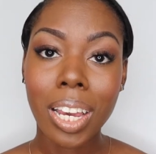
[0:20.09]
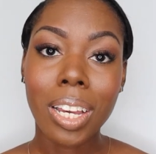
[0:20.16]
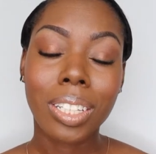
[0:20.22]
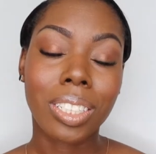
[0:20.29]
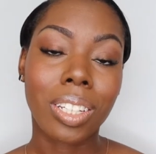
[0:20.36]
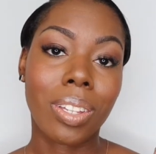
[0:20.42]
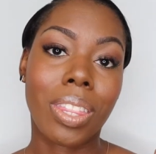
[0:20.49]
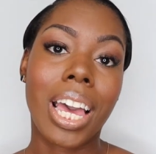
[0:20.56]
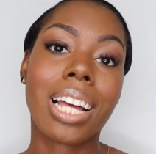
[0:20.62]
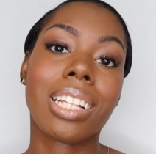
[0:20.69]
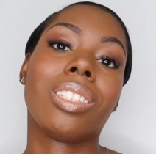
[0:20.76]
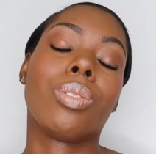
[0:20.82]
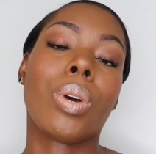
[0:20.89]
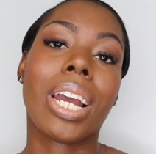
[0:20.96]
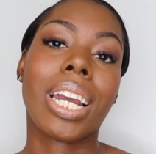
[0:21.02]
So
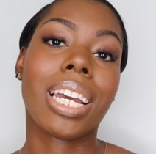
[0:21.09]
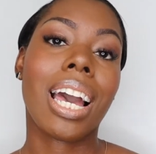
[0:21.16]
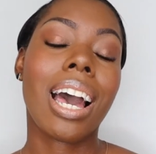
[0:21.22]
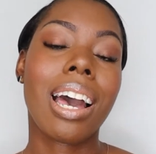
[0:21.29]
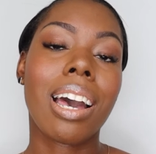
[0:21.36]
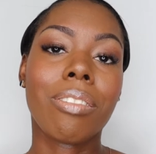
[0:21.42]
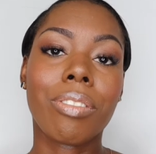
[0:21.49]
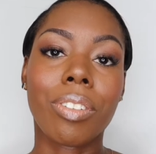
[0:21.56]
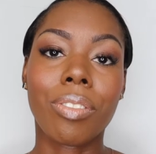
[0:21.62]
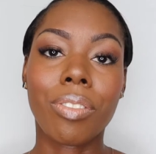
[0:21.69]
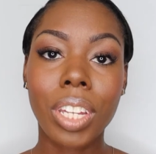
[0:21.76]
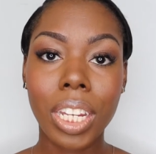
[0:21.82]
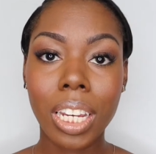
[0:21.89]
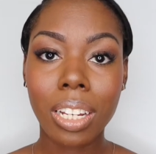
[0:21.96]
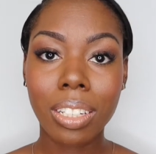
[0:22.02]
that's right. I have a
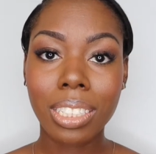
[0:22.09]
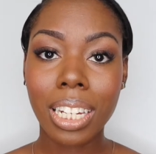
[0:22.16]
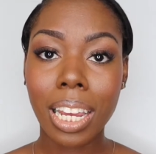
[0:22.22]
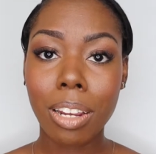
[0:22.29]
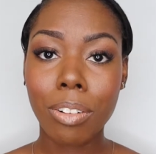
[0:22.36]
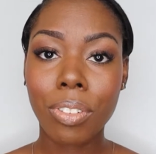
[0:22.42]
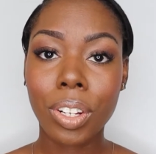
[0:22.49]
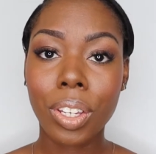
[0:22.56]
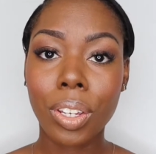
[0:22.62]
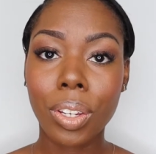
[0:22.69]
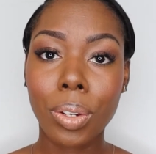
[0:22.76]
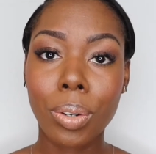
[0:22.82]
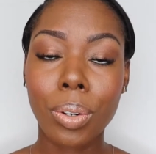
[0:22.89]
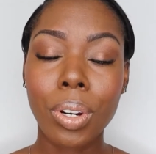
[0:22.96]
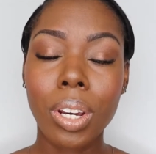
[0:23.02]
video today for
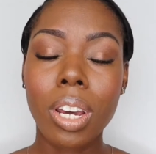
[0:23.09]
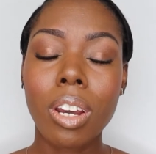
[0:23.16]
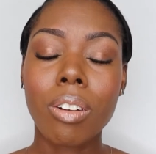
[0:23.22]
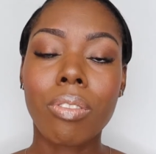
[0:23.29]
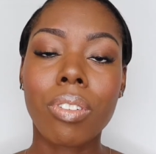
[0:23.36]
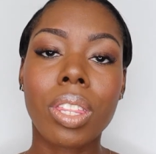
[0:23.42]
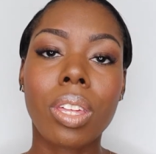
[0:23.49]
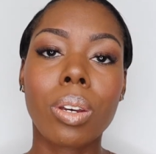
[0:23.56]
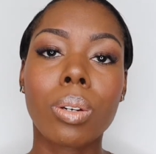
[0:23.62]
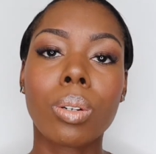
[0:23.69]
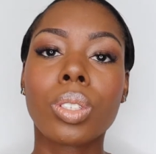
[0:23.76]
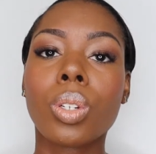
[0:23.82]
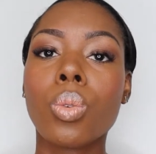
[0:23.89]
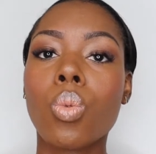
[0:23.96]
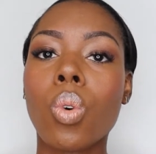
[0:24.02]
you, for
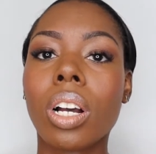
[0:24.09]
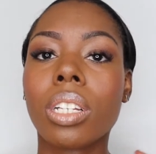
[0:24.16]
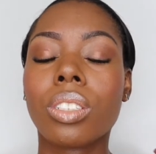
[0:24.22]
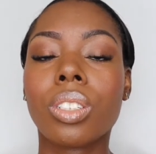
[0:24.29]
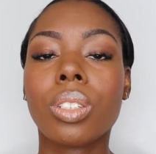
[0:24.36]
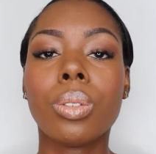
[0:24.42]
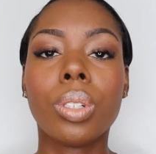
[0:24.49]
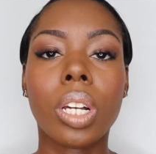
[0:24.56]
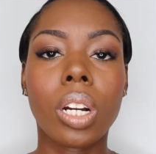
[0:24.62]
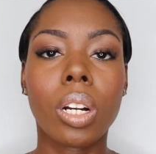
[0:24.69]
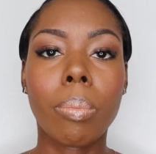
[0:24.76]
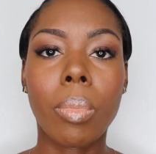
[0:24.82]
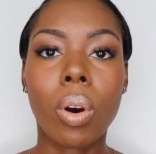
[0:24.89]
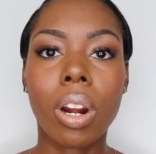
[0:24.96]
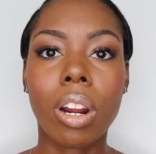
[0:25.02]
those who want to
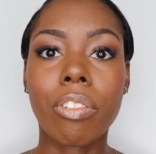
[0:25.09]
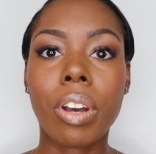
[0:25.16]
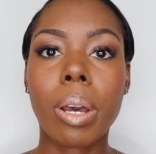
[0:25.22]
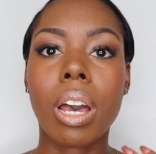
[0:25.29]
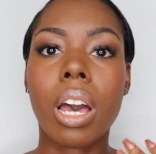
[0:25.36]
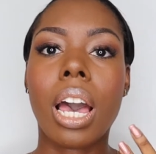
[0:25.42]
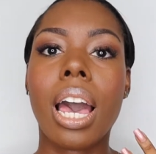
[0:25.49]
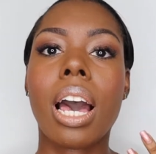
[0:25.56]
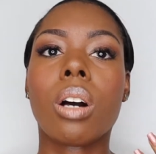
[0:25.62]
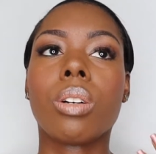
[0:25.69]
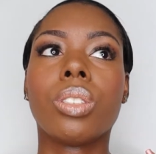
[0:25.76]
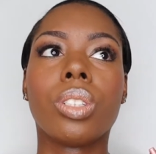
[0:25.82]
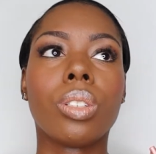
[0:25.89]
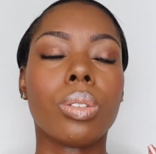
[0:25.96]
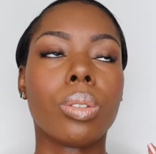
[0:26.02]
learn more of how
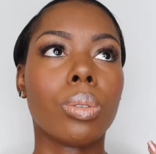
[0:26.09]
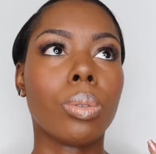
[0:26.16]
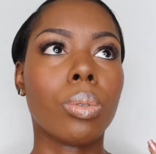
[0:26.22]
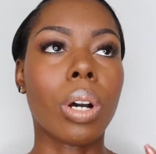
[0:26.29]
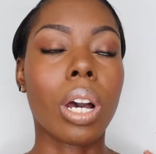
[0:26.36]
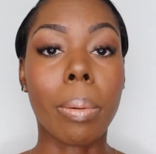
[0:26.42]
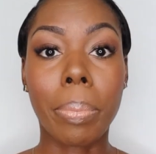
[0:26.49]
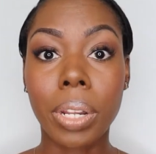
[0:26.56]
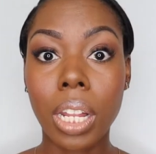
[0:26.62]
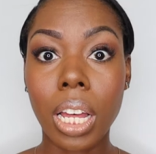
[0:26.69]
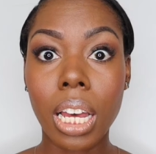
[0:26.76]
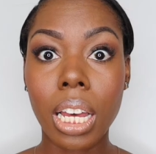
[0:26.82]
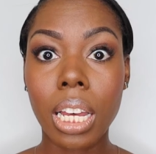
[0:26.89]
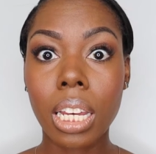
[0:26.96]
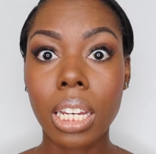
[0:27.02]
to
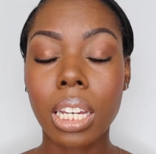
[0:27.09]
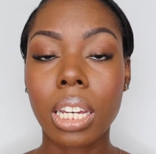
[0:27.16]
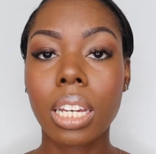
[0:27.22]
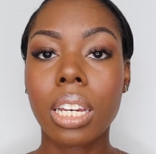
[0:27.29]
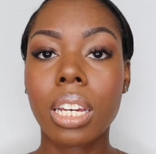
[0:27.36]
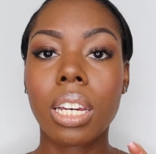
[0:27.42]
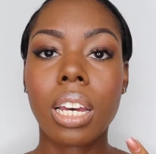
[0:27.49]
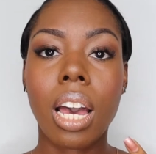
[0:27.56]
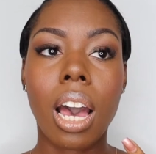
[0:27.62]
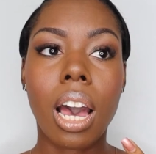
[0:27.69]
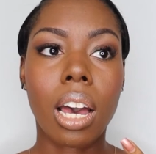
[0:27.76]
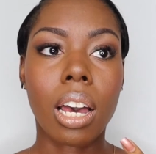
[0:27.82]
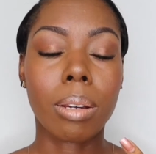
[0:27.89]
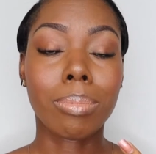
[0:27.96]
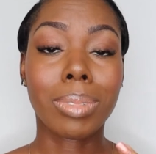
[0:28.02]
unplug,
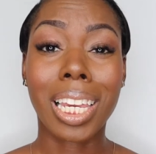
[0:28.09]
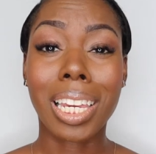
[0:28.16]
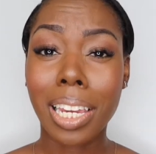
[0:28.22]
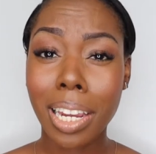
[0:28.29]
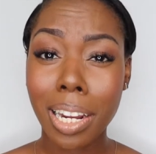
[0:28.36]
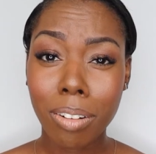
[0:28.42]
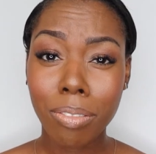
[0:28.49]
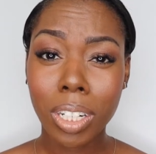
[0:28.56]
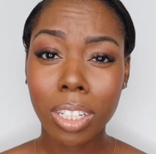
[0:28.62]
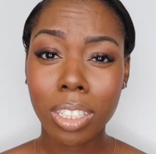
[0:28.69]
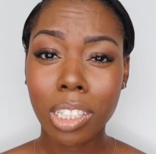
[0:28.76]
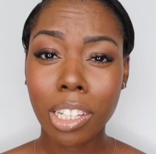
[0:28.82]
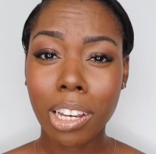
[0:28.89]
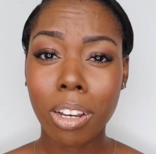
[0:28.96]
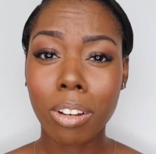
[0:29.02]
take care of
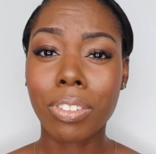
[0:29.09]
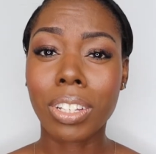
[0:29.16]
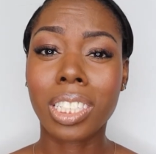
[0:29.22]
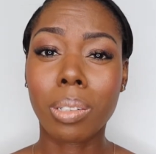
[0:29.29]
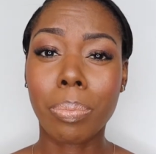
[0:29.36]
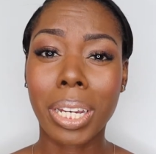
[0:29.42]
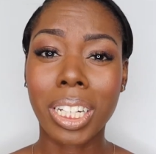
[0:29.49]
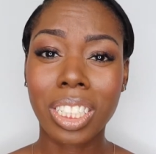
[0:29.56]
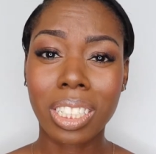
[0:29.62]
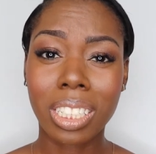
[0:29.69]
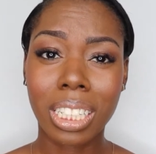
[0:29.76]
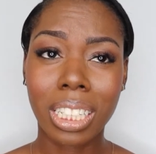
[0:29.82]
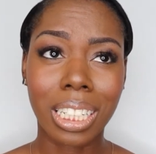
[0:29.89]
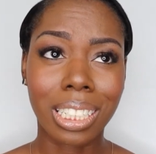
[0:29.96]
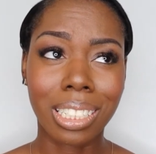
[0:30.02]
yourself,
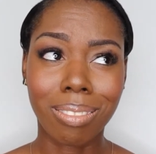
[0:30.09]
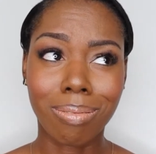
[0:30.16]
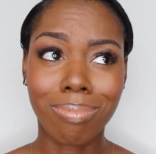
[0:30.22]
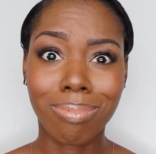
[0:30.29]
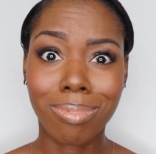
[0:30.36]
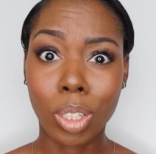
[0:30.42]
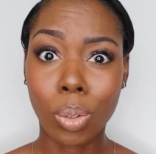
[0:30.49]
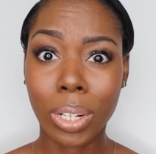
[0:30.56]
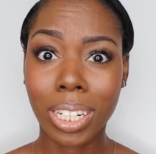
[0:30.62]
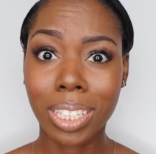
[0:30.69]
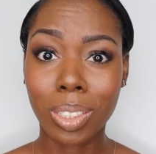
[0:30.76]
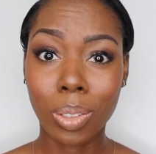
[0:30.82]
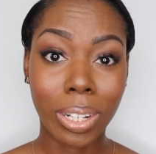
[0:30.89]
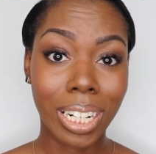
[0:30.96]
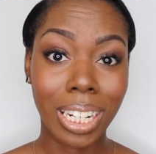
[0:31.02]
especially in
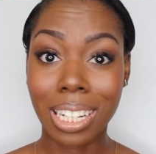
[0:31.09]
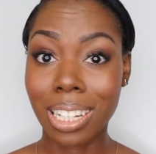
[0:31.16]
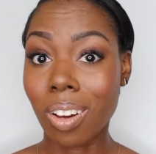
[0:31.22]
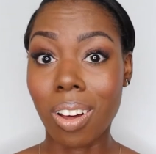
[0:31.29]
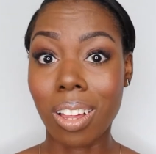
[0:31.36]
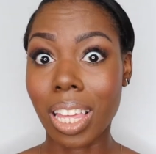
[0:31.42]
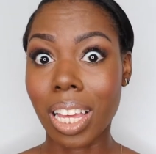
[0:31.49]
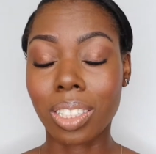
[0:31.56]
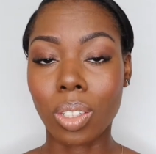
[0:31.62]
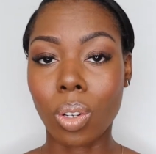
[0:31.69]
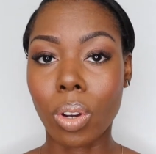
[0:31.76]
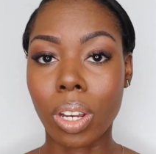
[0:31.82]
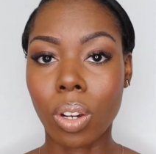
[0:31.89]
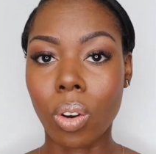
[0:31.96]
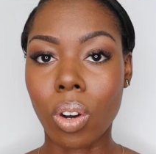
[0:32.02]
2020 and all that's
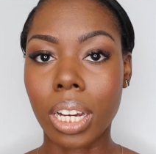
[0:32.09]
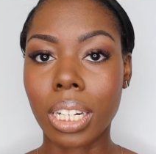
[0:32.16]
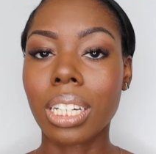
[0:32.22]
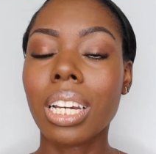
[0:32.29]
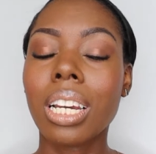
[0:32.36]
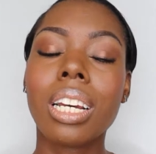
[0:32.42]
going on.